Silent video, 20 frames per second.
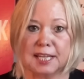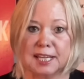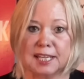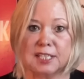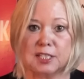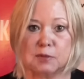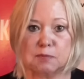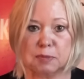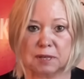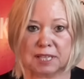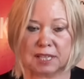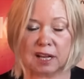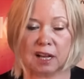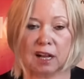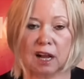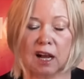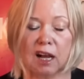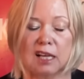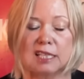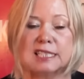is
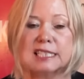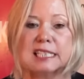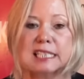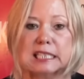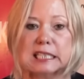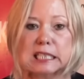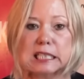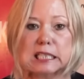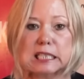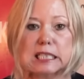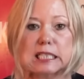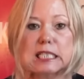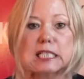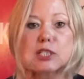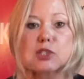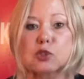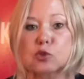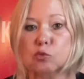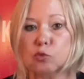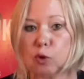because he
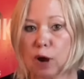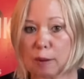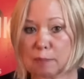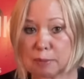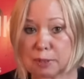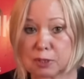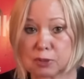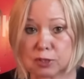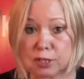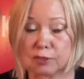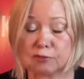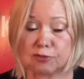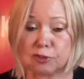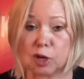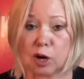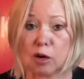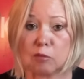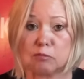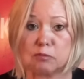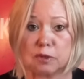needs weaponry
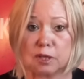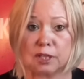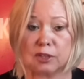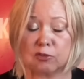from